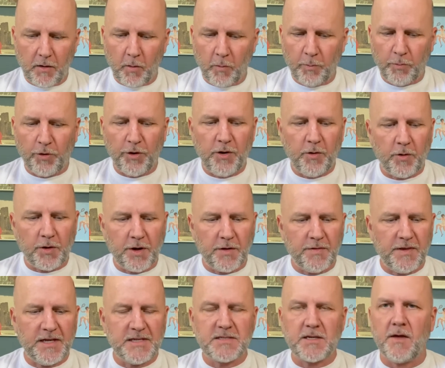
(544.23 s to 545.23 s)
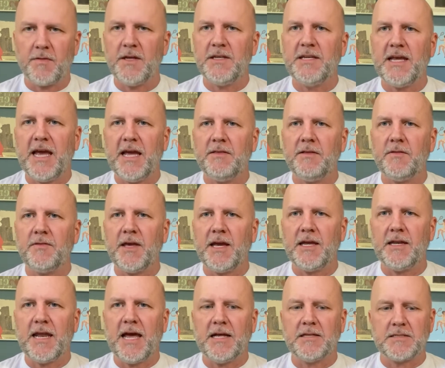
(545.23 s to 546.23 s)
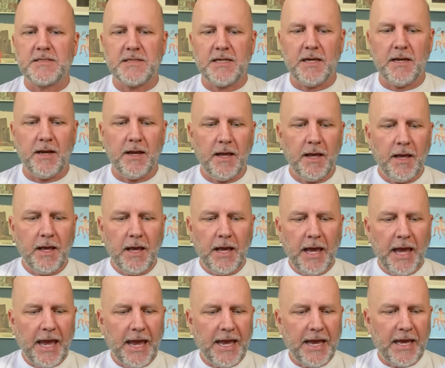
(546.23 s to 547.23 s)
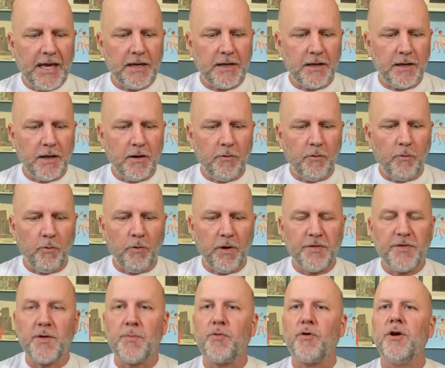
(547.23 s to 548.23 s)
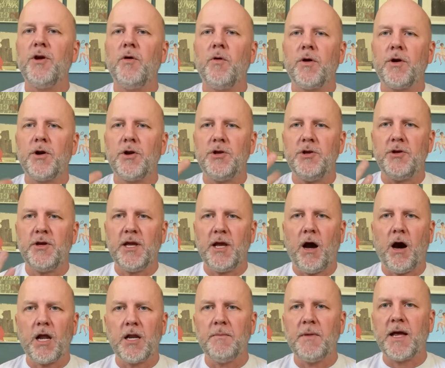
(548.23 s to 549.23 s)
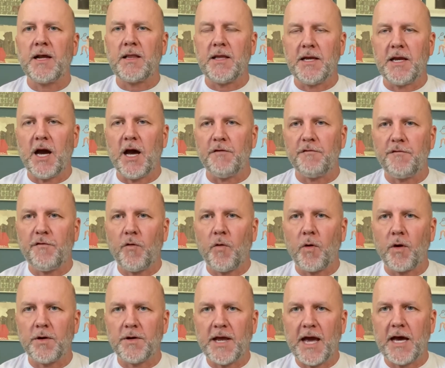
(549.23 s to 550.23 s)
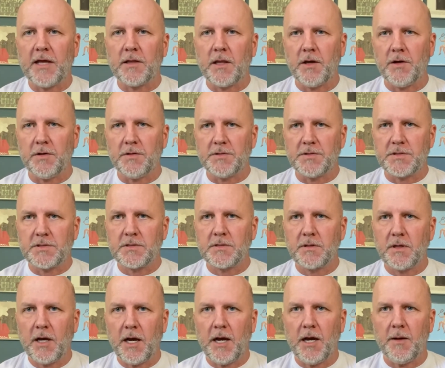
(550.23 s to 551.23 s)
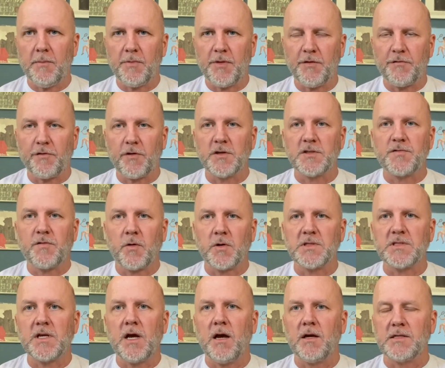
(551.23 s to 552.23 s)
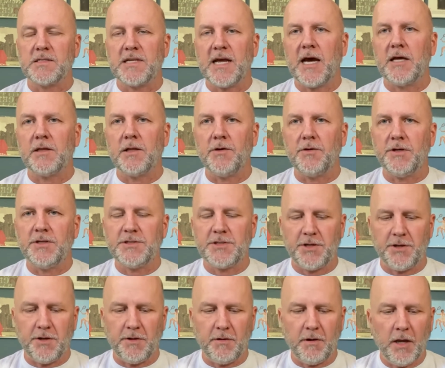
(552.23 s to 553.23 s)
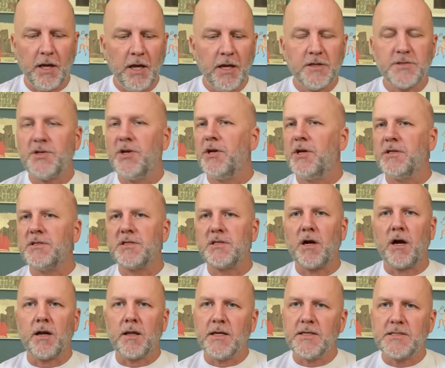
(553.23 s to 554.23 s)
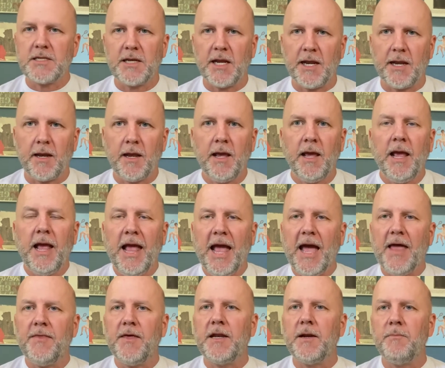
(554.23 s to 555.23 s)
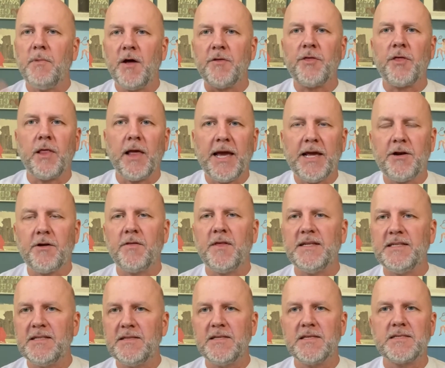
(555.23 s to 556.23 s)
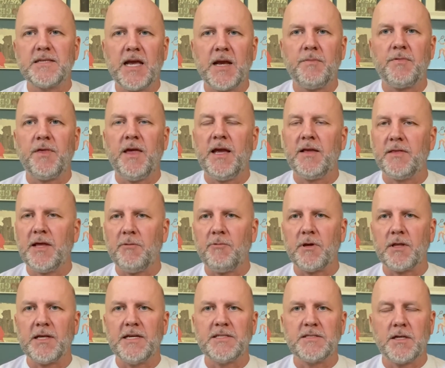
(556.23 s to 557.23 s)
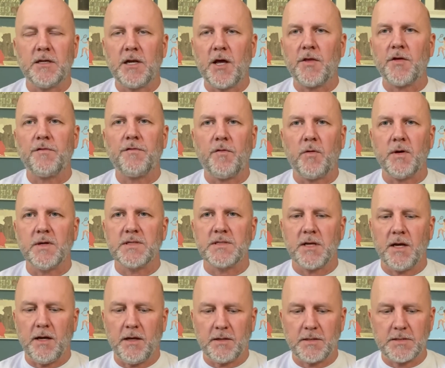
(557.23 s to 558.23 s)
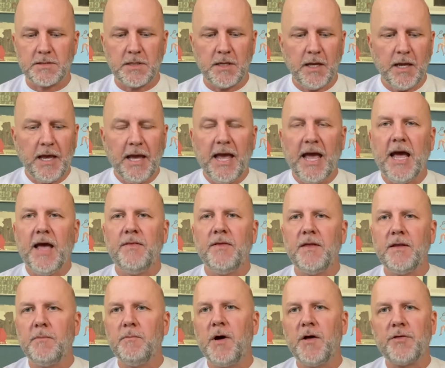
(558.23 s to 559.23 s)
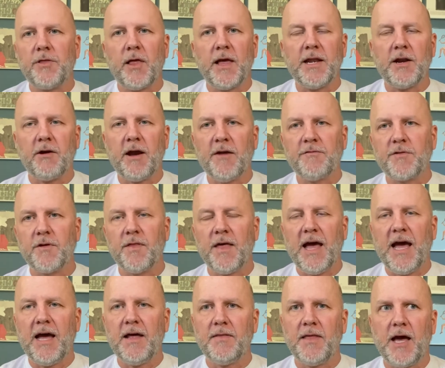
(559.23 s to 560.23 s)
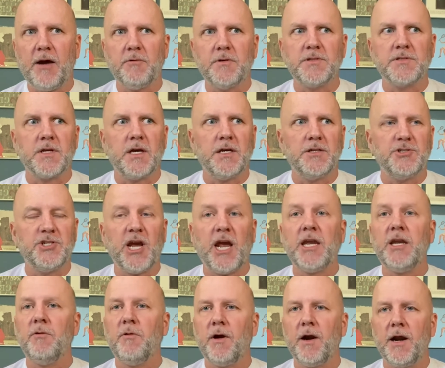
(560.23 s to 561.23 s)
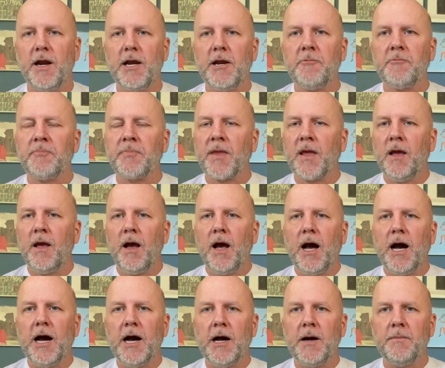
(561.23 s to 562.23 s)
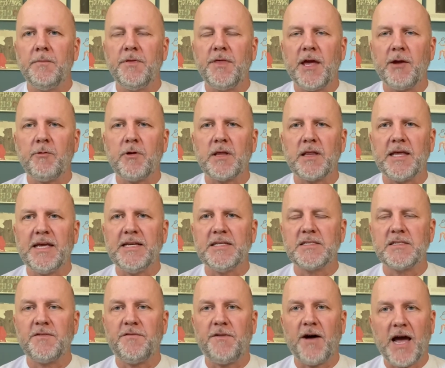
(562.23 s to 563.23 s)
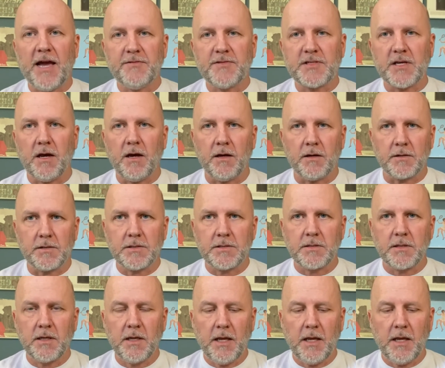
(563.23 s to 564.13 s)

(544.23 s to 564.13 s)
pre-ordered this on the day that they announced it, and with the pre-order you automatically got 4 downloads, the first 4 songs downloaded to you, so you could start listening. And then a month later they did the same thing. They released another 4 songs, and then a month later after that, that was January, they released 5 songs.